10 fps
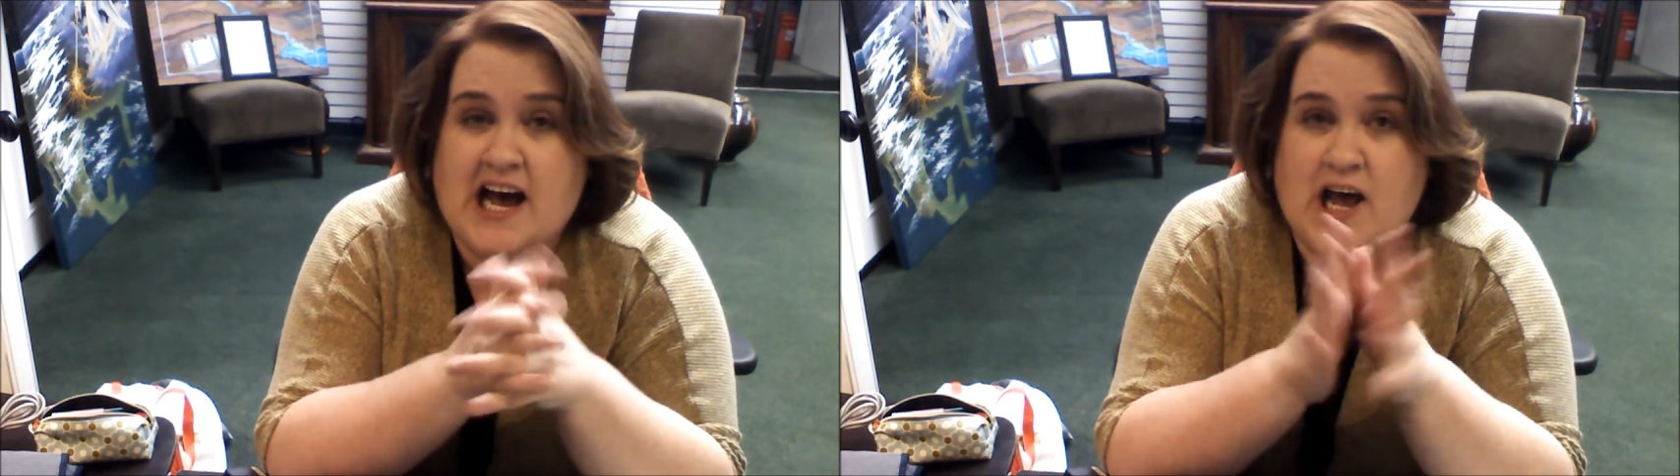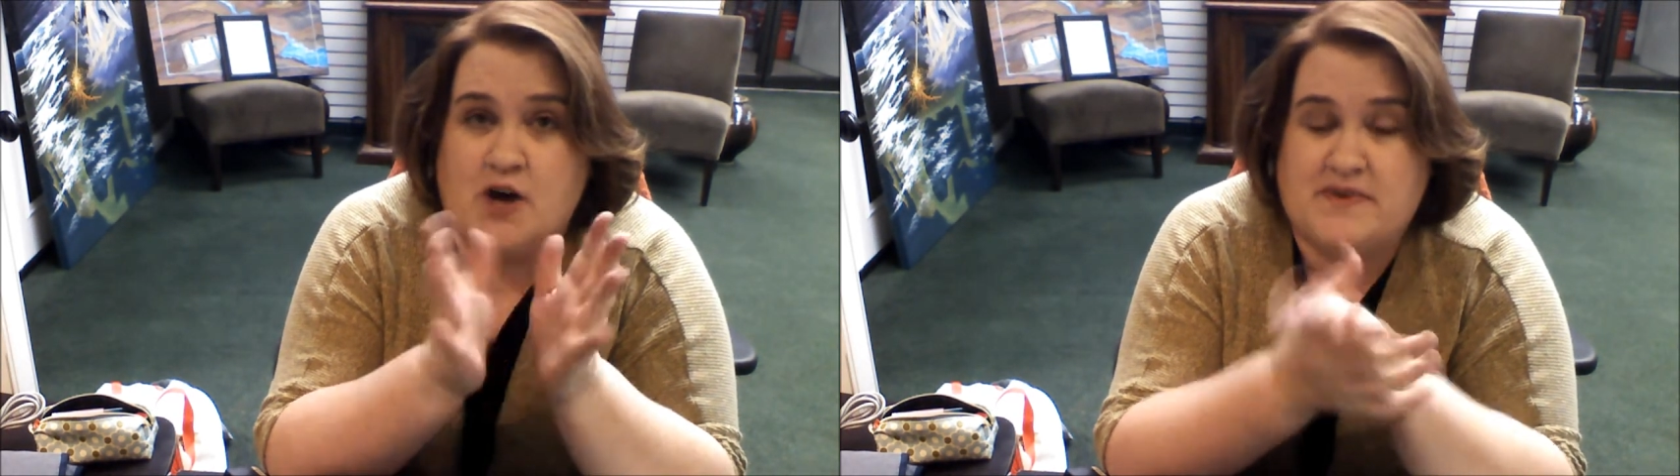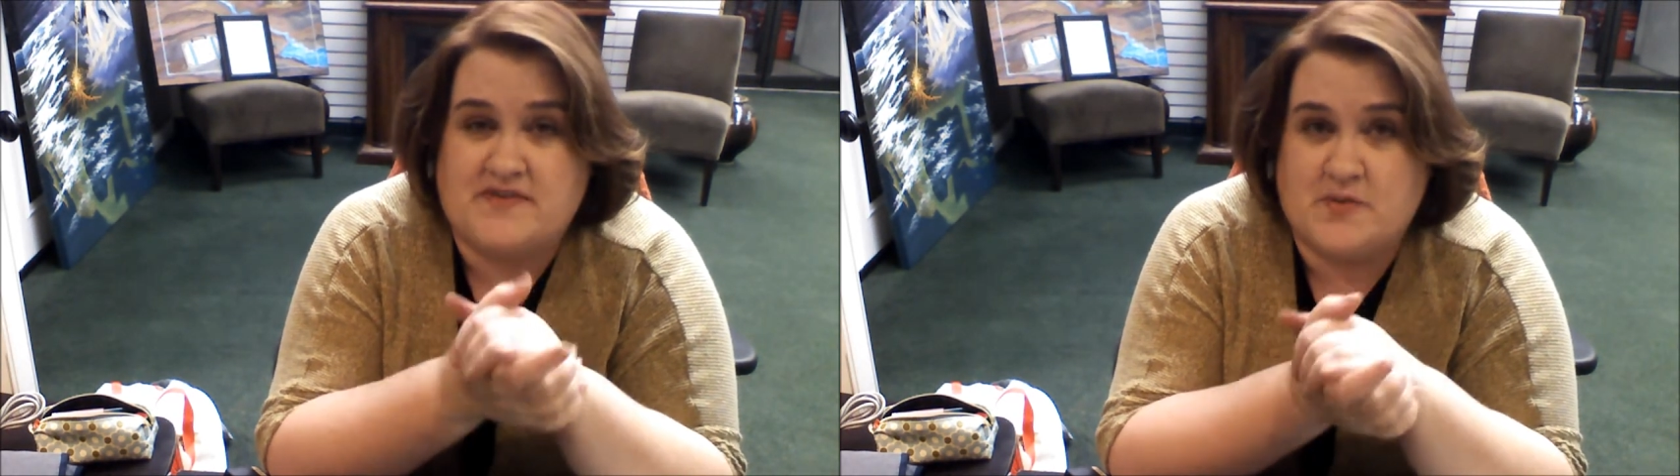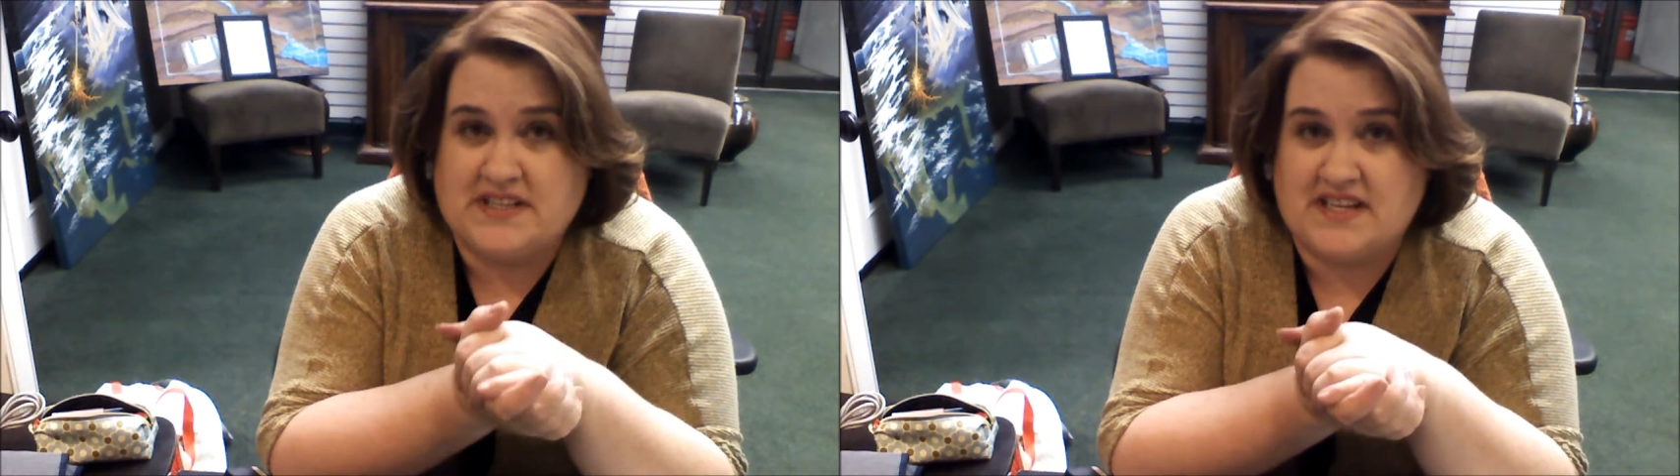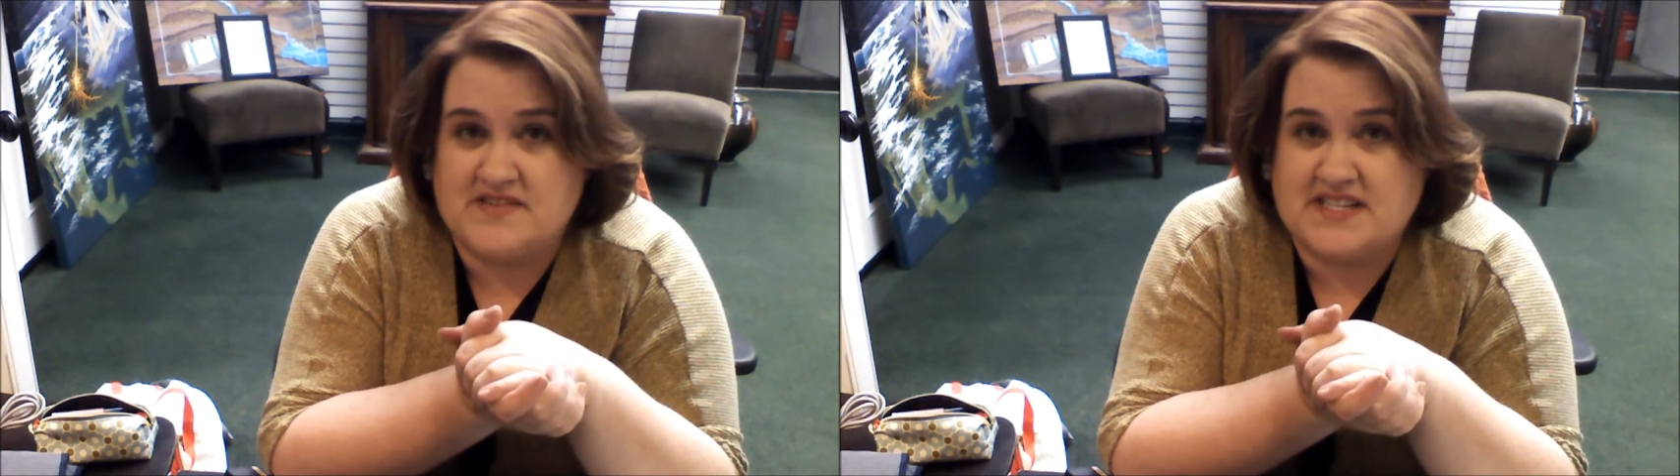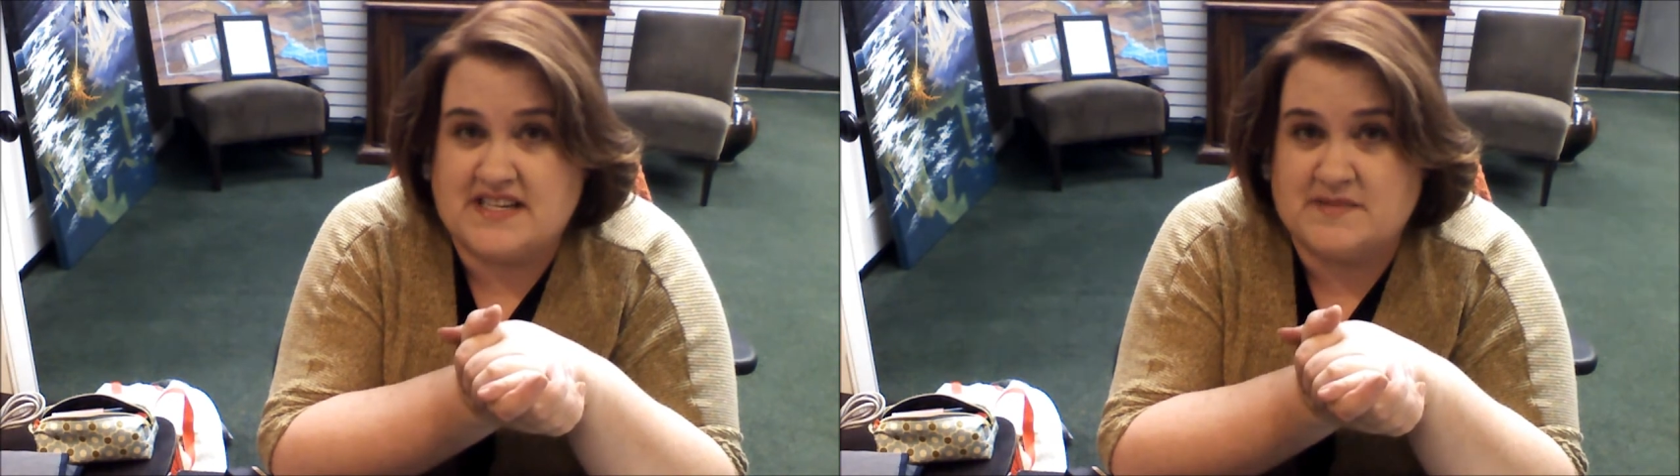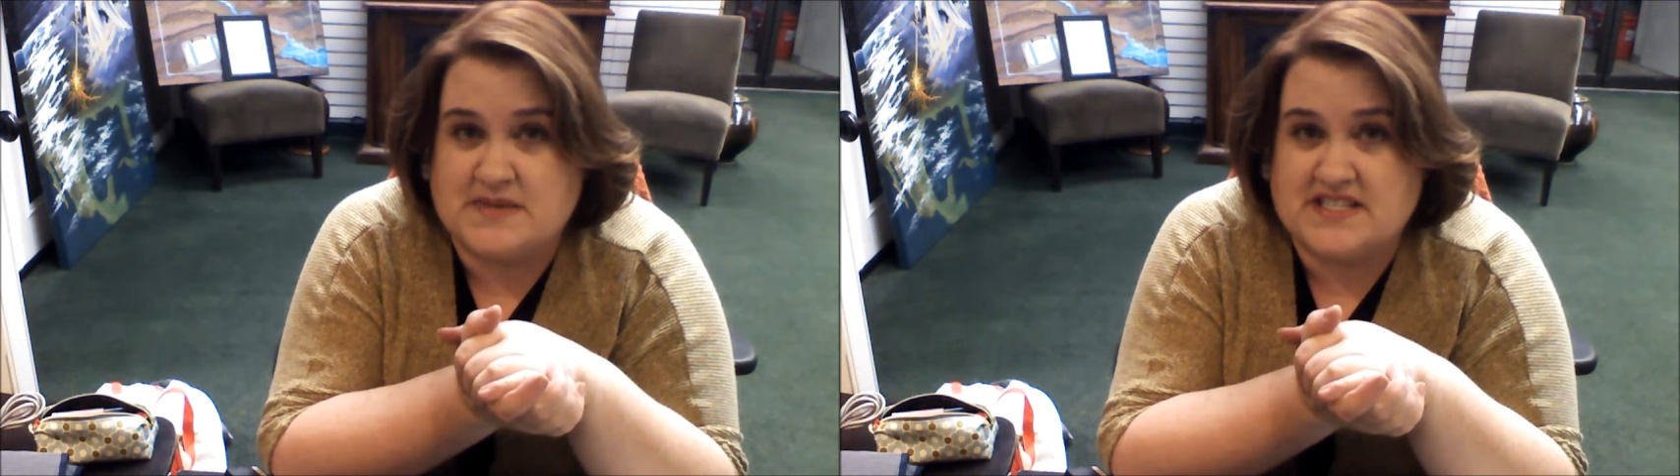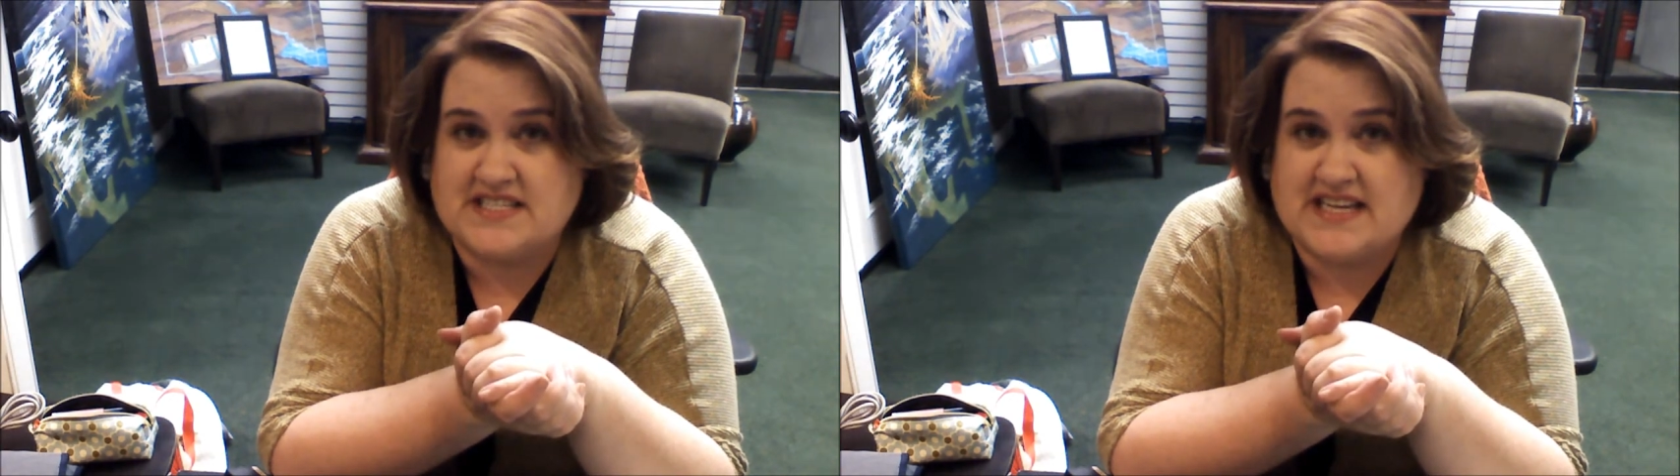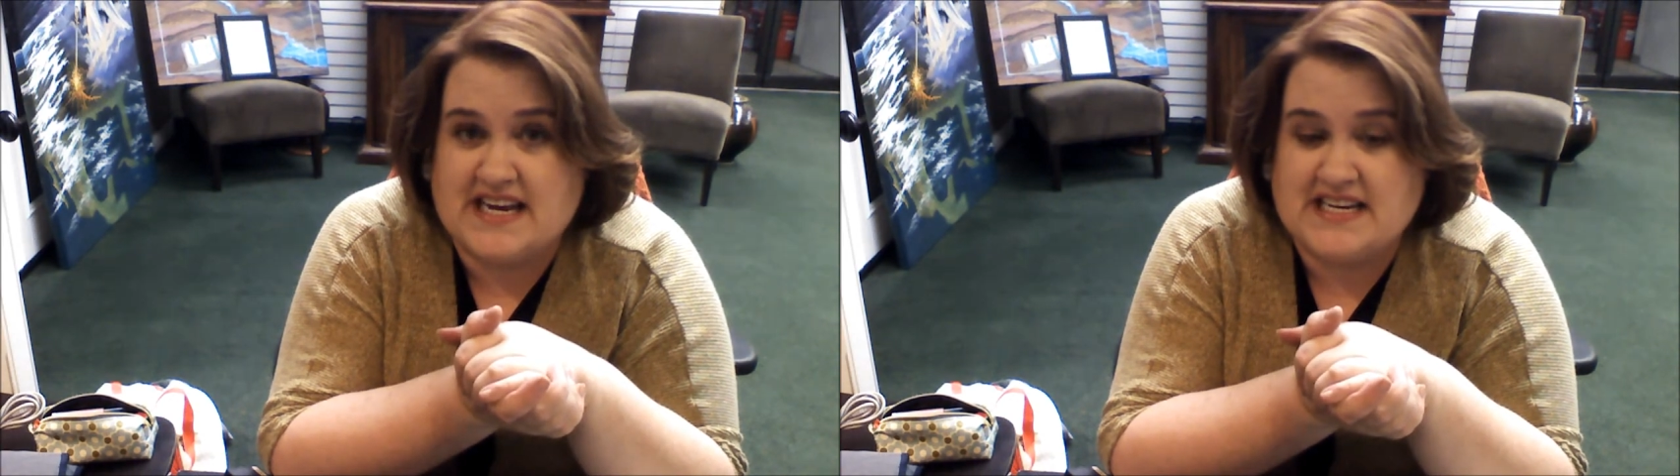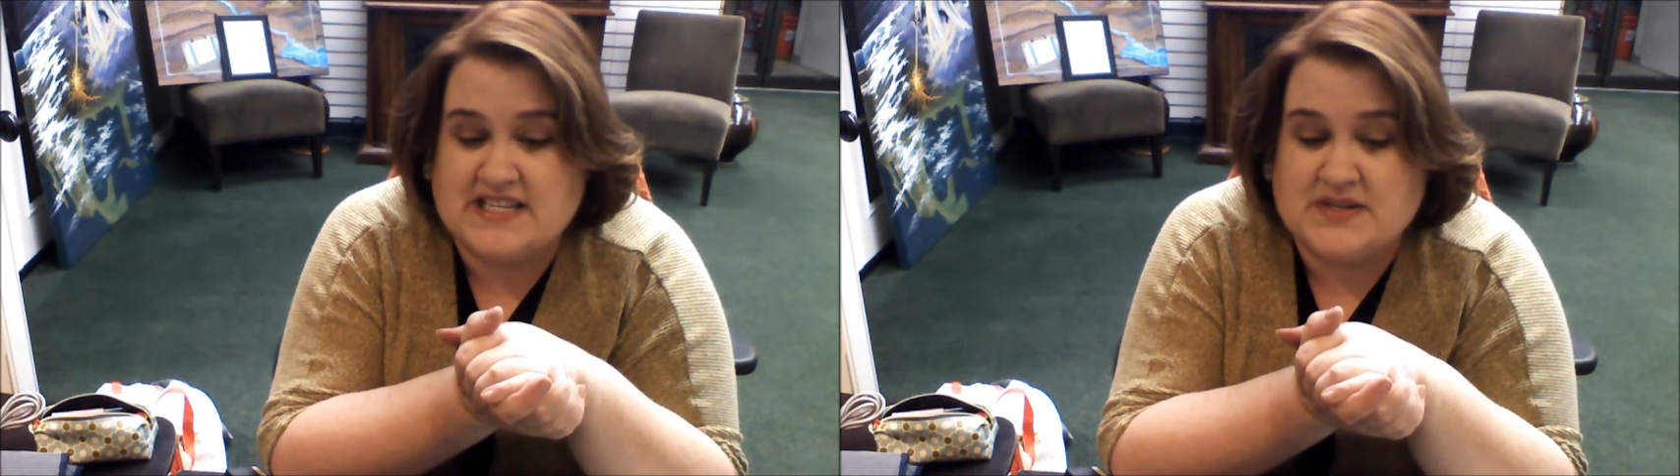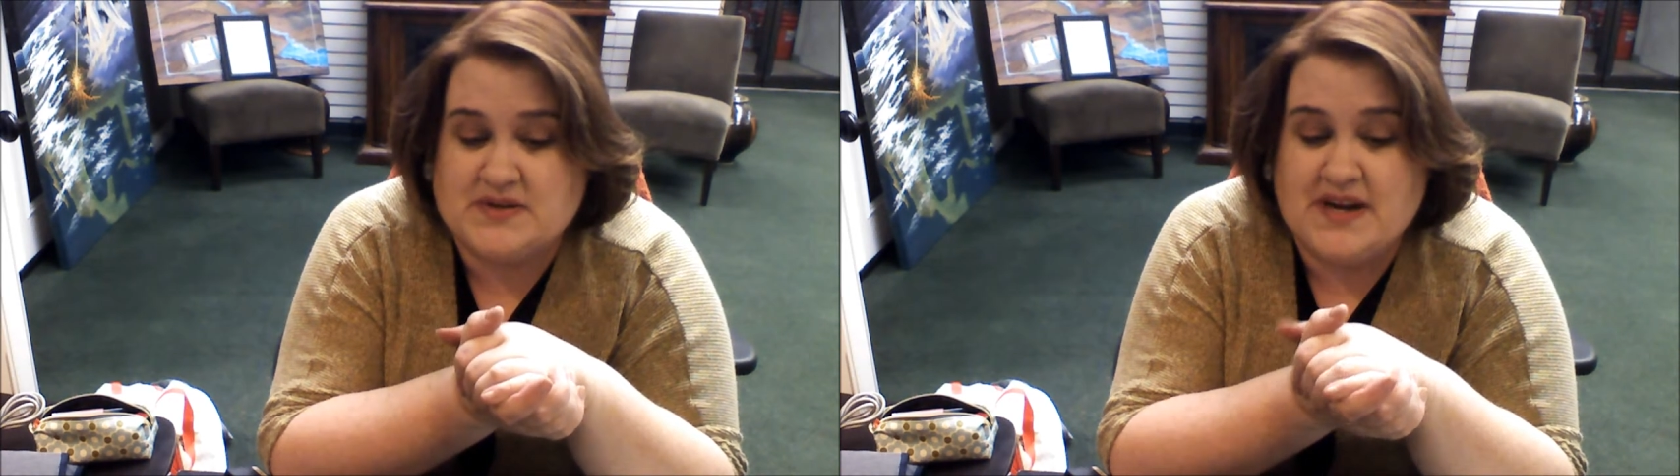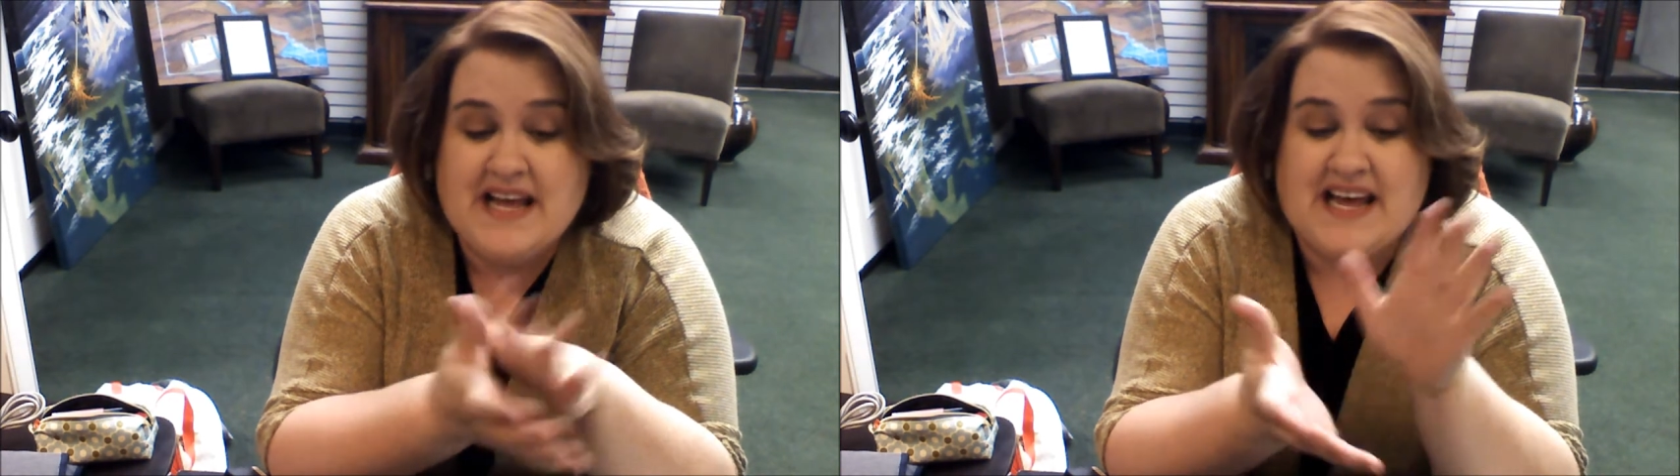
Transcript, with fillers: I hope everyone loves it as much as I do.